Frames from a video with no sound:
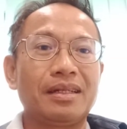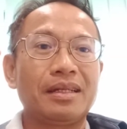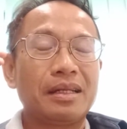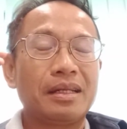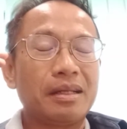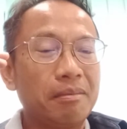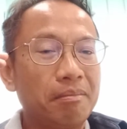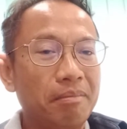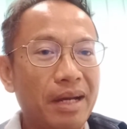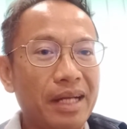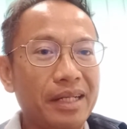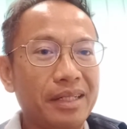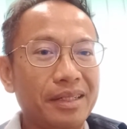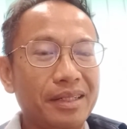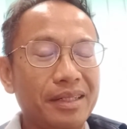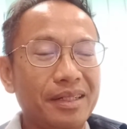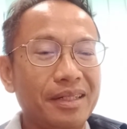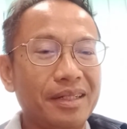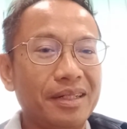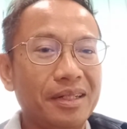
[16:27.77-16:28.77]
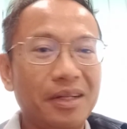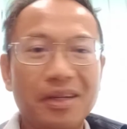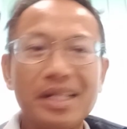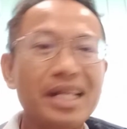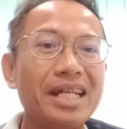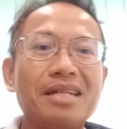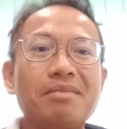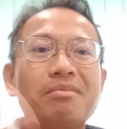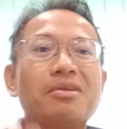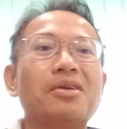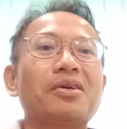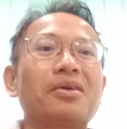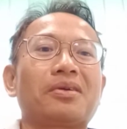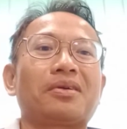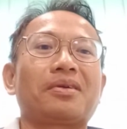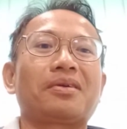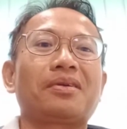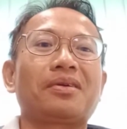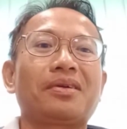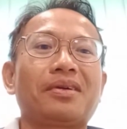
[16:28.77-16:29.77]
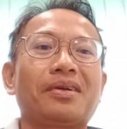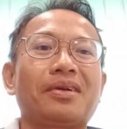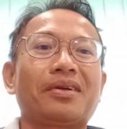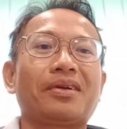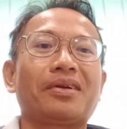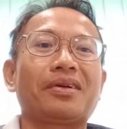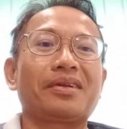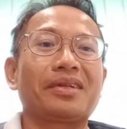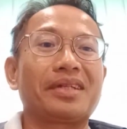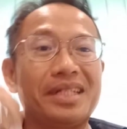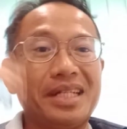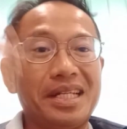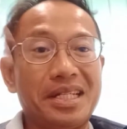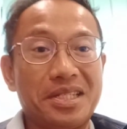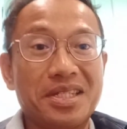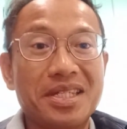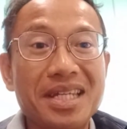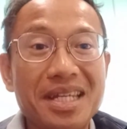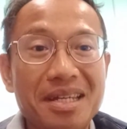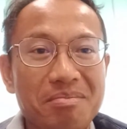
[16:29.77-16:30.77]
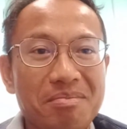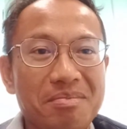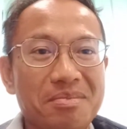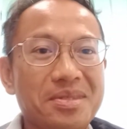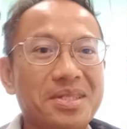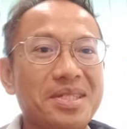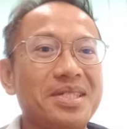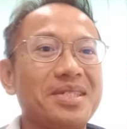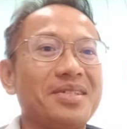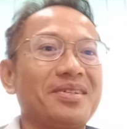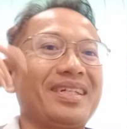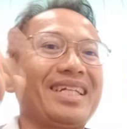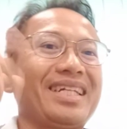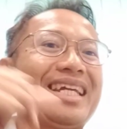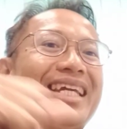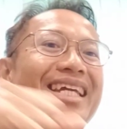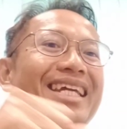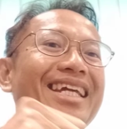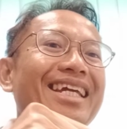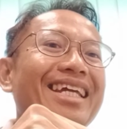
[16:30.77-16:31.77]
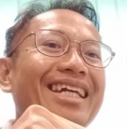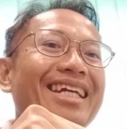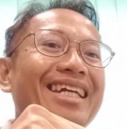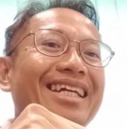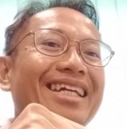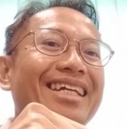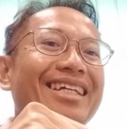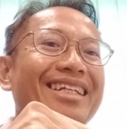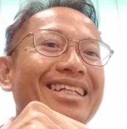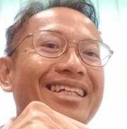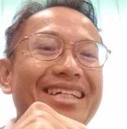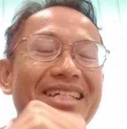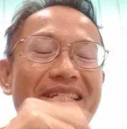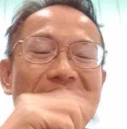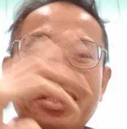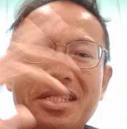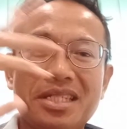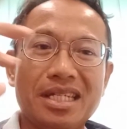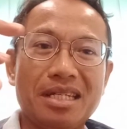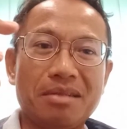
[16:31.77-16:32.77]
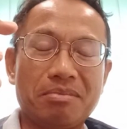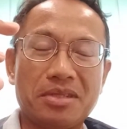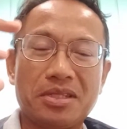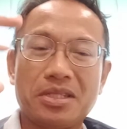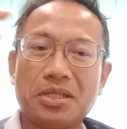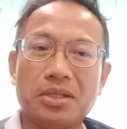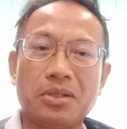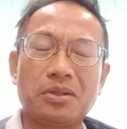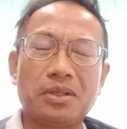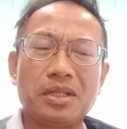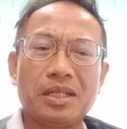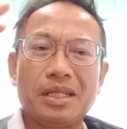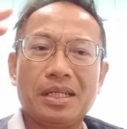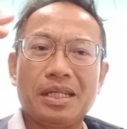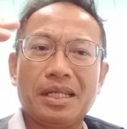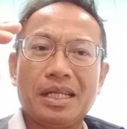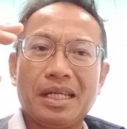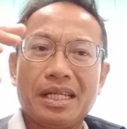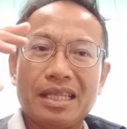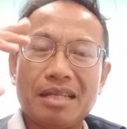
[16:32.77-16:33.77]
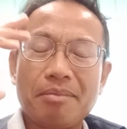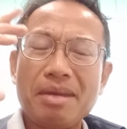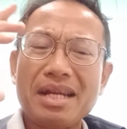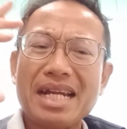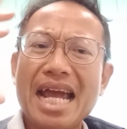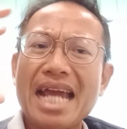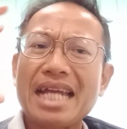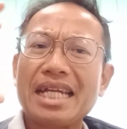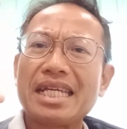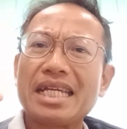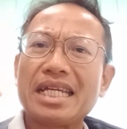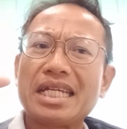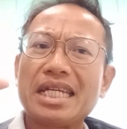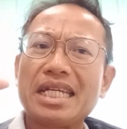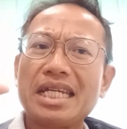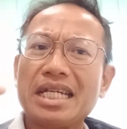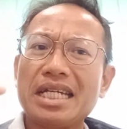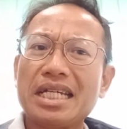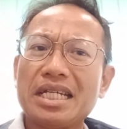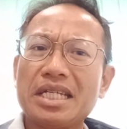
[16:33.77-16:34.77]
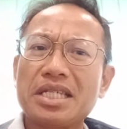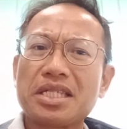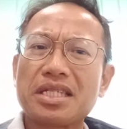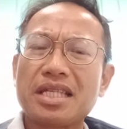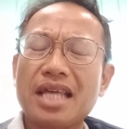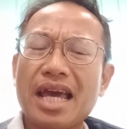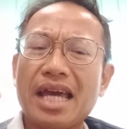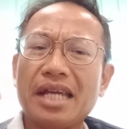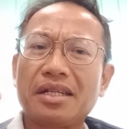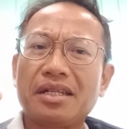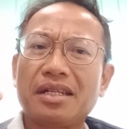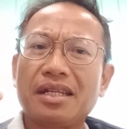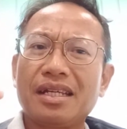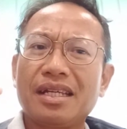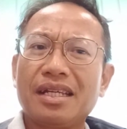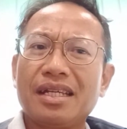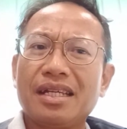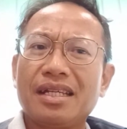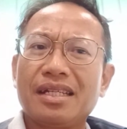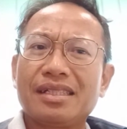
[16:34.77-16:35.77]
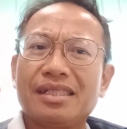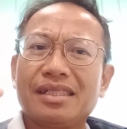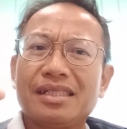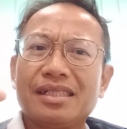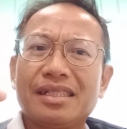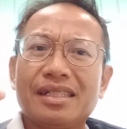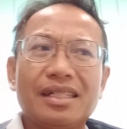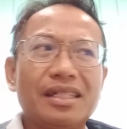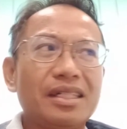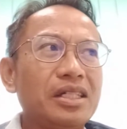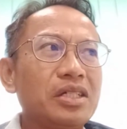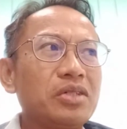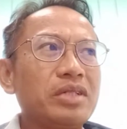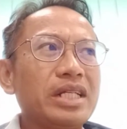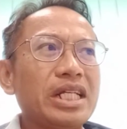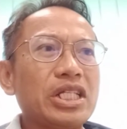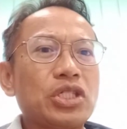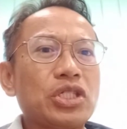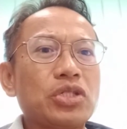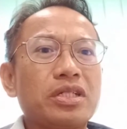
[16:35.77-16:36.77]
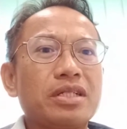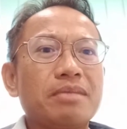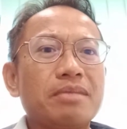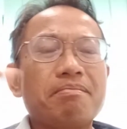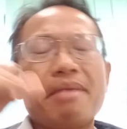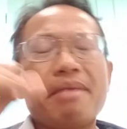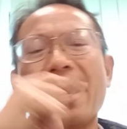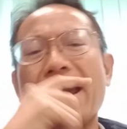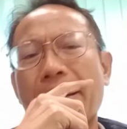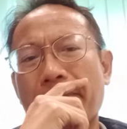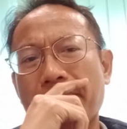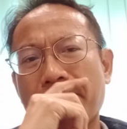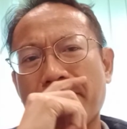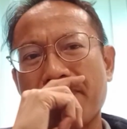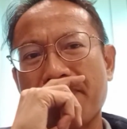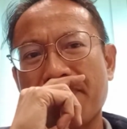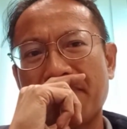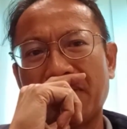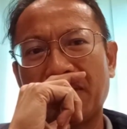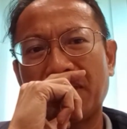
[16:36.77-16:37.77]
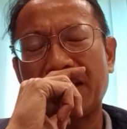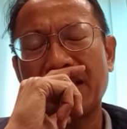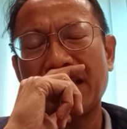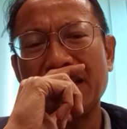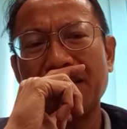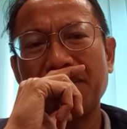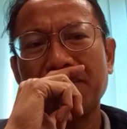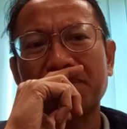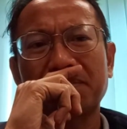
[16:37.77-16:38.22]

But not anymore, it seems, okay. It seems so. The main idea here is that you need to compare, okay,